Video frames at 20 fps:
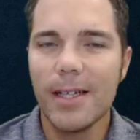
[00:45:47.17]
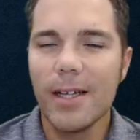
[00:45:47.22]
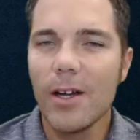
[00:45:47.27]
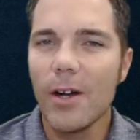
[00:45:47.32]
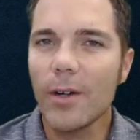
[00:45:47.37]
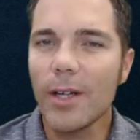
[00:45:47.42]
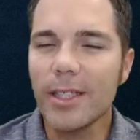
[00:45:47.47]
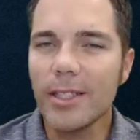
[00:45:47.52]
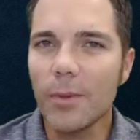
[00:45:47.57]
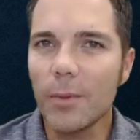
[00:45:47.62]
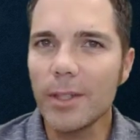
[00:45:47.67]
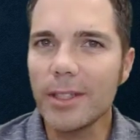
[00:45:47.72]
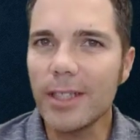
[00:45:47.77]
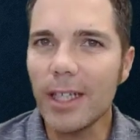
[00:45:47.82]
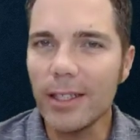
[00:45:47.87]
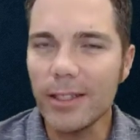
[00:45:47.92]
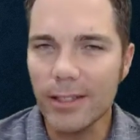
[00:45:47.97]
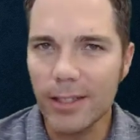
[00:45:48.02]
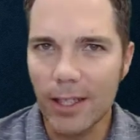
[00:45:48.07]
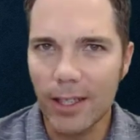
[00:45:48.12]
Okay, so we're
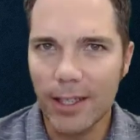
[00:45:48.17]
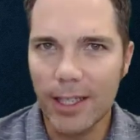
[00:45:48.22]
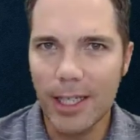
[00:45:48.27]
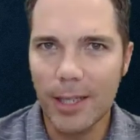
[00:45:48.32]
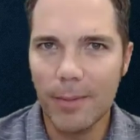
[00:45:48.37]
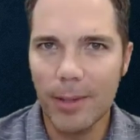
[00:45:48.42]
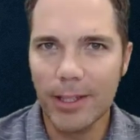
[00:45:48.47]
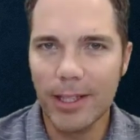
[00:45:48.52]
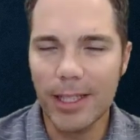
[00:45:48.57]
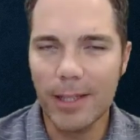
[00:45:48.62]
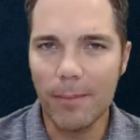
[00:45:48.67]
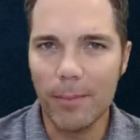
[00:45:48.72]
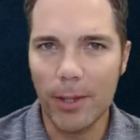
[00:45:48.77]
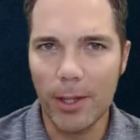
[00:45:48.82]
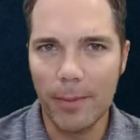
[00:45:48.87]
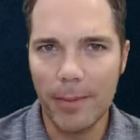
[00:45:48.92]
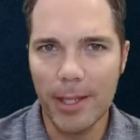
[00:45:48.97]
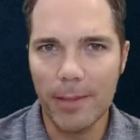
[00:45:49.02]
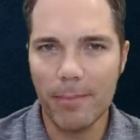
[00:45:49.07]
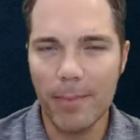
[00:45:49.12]
done talking about the
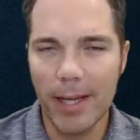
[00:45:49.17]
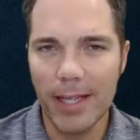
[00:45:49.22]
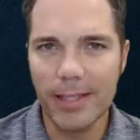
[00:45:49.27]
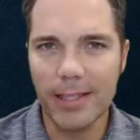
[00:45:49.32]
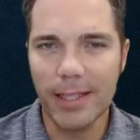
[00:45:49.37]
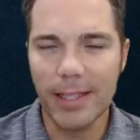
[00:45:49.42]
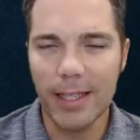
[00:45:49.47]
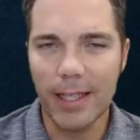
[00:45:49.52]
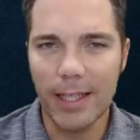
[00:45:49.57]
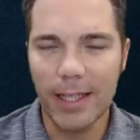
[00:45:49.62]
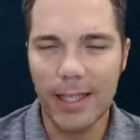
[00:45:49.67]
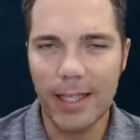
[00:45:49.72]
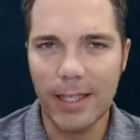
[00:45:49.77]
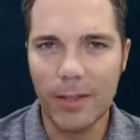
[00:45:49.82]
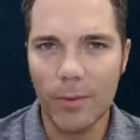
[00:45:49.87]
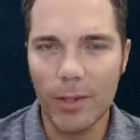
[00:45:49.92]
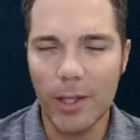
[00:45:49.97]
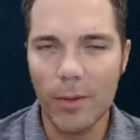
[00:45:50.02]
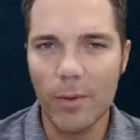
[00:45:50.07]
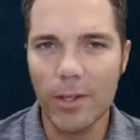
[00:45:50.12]
Permian Basin,
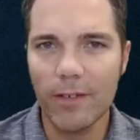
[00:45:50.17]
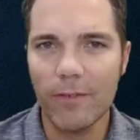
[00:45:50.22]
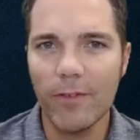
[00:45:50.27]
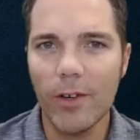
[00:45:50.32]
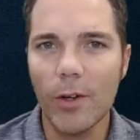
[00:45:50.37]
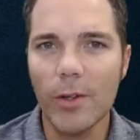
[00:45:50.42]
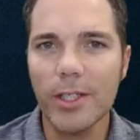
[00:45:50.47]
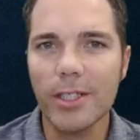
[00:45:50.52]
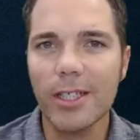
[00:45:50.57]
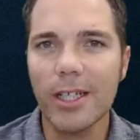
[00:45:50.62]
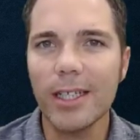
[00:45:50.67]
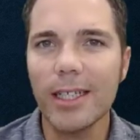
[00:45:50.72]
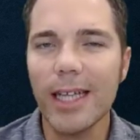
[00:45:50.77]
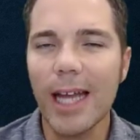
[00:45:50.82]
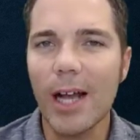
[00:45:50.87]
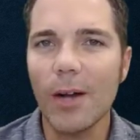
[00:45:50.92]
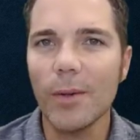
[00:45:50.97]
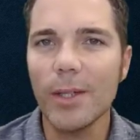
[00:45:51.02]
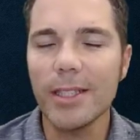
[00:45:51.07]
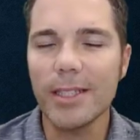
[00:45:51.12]
and what I want to focus on
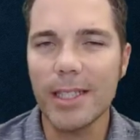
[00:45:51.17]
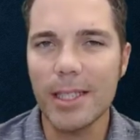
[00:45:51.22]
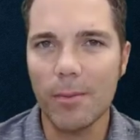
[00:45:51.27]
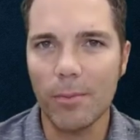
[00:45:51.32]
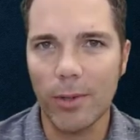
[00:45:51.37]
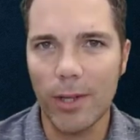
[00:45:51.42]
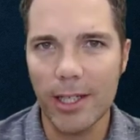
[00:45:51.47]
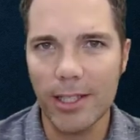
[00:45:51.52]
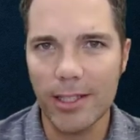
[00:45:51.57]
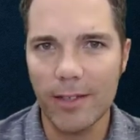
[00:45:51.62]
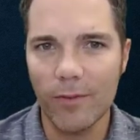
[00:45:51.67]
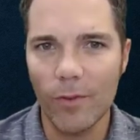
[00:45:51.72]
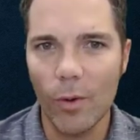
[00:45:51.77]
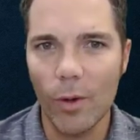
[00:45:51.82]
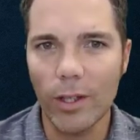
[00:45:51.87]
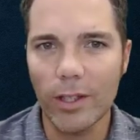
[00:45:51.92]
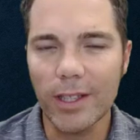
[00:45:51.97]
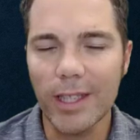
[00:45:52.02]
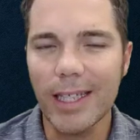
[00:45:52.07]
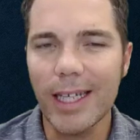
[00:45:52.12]
now is the price of
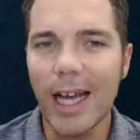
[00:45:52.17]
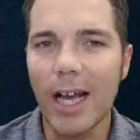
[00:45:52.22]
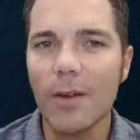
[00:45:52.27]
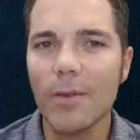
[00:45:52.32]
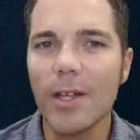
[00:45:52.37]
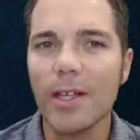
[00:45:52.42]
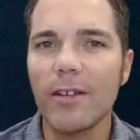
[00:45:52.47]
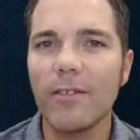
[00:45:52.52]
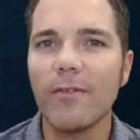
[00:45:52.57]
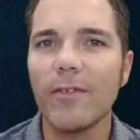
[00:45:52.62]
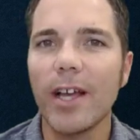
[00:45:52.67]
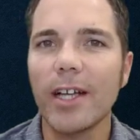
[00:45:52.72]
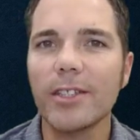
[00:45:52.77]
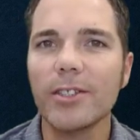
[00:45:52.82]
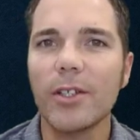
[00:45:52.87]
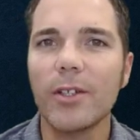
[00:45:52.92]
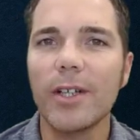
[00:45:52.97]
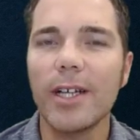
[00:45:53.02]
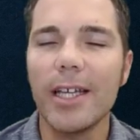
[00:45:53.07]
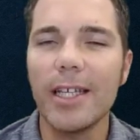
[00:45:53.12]
oil and how that
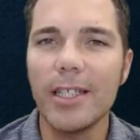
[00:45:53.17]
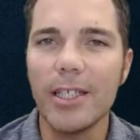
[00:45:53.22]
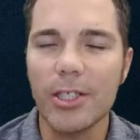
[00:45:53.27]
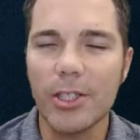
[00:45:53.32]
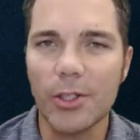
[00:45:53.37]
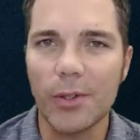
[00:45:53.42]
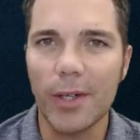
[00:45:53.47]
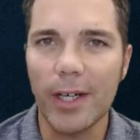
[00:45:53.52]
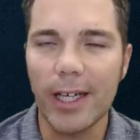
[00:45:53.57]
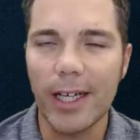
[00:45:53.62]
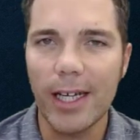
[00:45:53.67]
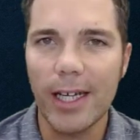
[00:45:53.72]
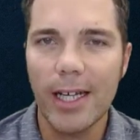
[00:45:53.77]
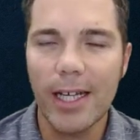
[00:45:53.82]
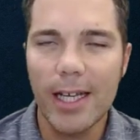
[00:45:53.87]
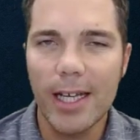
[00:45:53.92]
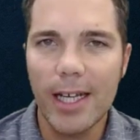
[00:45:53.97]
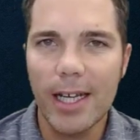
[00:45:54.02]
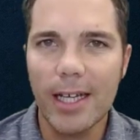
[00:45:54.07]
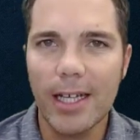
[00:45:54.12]
affects our industry.
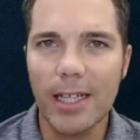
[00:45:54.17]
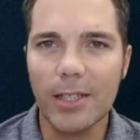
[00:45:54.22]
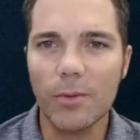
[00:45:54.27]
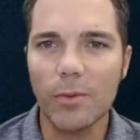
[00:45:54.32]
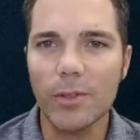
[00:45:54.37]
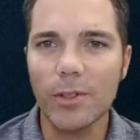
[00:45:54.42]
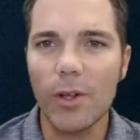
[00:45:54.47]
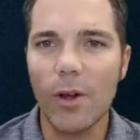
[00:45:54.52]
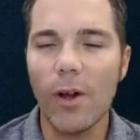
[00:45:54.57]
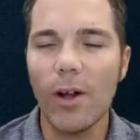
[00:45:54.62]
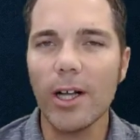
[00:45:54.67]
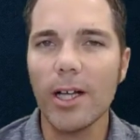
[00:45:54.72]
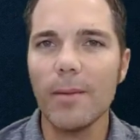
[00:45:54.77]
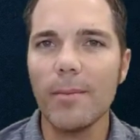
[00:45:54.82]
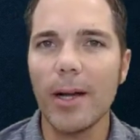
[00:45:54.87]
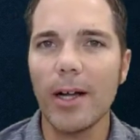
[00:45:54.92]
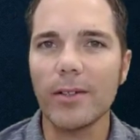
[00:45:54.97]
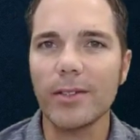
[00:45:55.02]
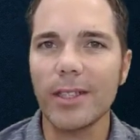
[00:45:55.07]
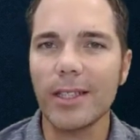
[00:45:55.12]
And as we'll talk
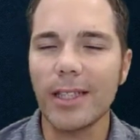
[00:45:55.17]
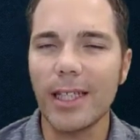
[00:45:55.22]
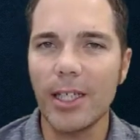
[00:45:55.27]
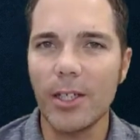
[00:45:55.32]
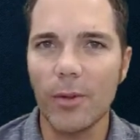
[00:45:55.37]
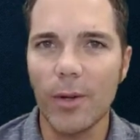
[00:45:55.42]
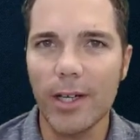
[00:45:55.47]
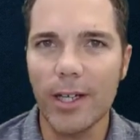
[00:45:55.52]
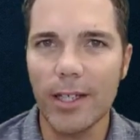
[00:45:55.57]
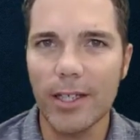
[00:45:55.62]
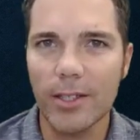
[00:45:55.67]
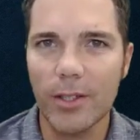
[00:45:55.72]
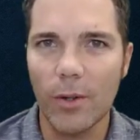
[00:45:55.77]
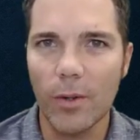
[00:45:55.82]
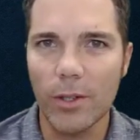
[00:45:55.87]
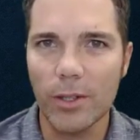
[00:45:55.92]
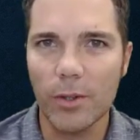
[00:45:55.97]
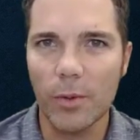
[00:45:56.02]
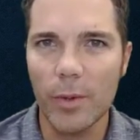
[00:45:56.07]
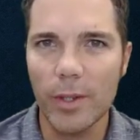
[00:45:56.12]
about later on in this
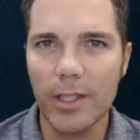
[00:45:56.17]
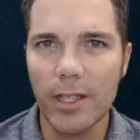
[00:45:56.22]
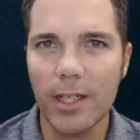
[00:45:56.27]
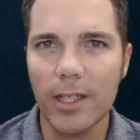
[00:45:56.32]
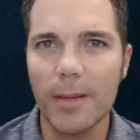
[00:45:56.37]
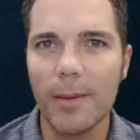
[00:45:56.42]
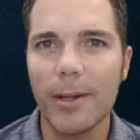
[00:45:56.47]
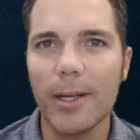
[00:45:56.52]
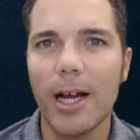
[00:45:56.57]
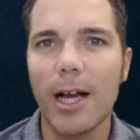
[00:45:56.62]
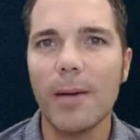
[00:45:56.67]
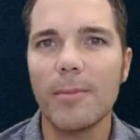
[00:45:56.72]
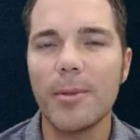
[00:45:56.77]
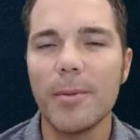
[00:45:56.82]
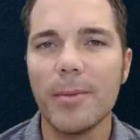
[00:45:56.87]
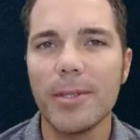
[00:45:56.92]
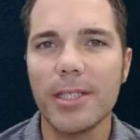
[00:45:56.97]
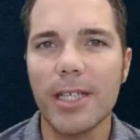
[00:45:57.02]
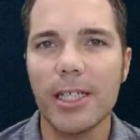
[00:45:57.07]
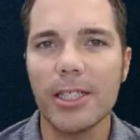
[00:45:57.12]
course, when we talk about
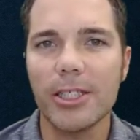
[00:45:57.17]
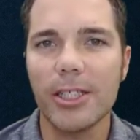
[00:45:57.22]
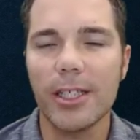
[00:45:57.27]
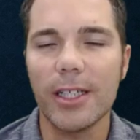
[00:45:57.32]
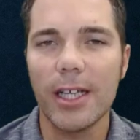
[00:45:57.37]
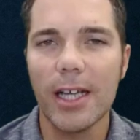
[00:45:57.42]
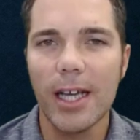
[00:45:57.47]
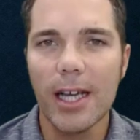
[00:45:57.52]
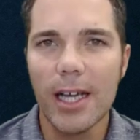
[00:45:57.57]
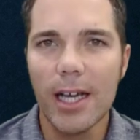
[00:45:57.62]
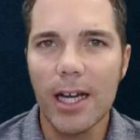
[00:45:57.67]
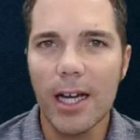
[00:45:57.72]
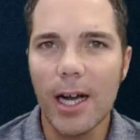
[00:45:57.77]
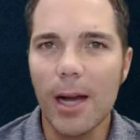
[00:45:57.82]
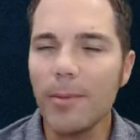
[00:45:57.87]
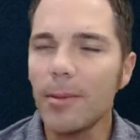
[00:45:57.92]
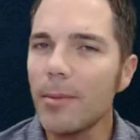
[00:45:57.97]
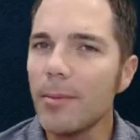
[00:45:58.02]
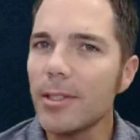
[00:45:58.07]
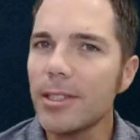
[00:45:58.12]
optimization,
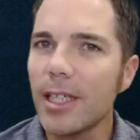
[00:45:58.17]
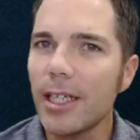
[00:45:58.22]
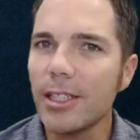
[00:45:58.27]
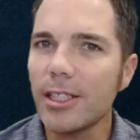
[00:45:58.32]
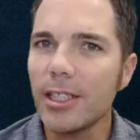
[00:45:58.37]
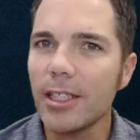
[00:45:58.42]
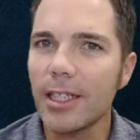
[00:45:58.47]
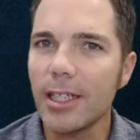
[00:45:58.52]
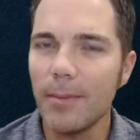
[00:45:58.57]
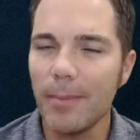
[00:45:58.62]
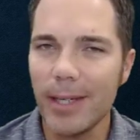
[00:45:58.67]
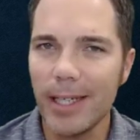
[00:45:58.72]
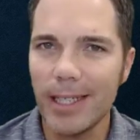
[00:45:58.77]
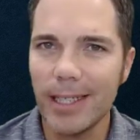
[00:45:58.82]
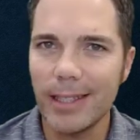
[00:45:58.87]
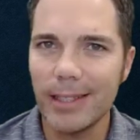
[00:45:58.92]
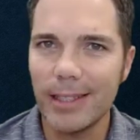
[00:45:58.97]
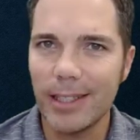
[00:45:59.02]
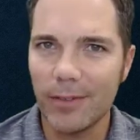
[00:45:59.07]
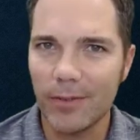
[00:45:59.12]
optimization can
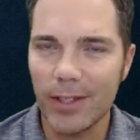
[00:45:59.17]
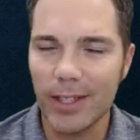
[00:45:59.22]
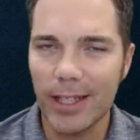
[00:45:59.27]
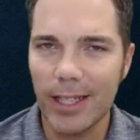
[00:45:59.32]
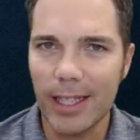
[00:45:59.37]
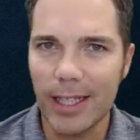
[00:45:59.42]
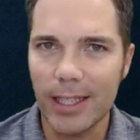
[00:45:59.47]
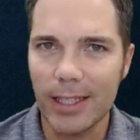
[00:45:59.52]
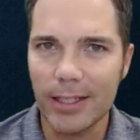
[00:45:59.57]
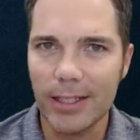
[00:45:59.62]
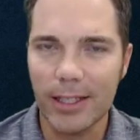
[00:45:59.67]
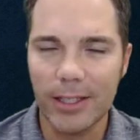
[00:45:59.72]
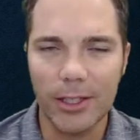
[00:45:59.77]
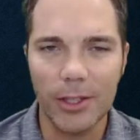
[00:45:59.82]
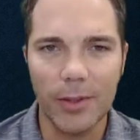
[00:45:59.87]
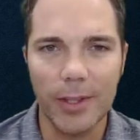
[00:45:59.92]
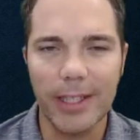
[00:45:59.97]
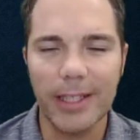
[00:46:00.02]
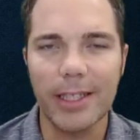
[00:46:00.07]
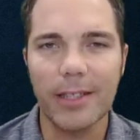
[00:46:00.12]
mean different things
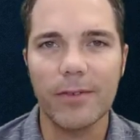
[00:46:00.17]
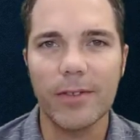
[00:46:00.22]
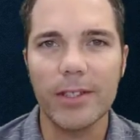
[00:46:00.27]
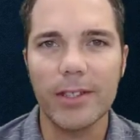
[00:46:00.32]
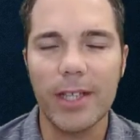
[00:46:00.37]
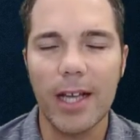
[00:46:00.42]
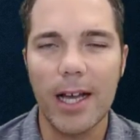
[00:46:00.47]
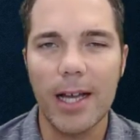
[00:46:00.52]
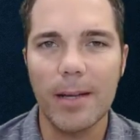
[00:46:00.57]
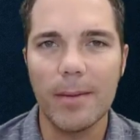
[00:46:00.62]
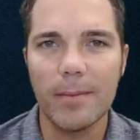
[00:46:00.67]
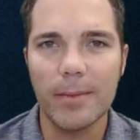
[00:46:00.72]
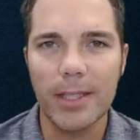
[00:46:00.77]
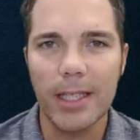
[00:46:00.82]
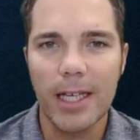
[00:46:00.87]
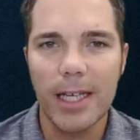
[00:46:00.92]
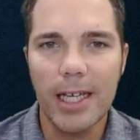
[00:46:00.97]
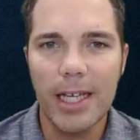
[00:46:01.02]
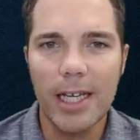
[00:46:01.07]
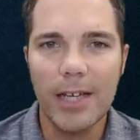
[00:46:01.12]
during different times.
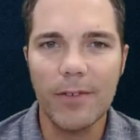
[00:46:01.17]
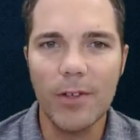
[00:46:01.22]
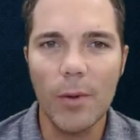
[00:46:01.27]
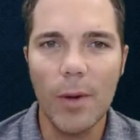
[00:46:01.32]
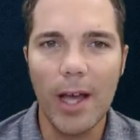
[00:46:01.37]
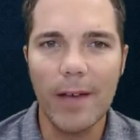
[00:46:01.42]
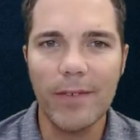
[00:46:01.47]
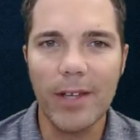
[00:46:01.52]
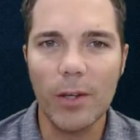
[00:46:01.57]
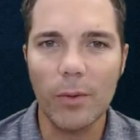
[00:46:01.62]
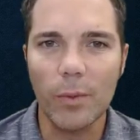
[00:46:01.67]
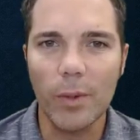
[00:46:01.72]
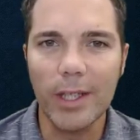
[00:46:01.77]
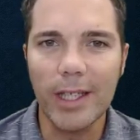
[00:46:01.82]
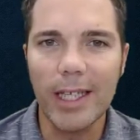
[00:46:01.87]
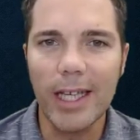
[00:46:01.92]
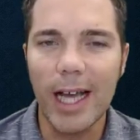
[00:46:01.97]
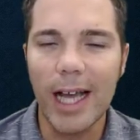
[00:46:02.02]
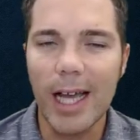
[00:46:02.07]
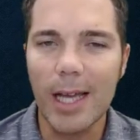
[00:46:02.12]
If you have a
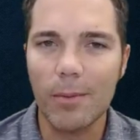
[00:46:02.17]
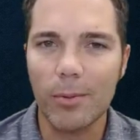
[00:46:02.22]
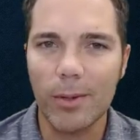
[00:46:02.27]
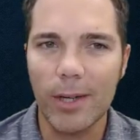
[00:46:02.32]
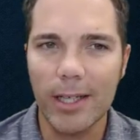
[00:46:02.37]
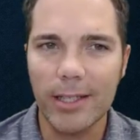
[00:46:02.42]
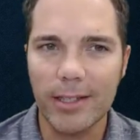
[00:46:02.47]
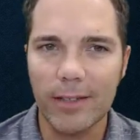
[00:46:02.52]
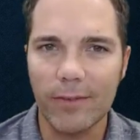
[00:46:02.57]
really high price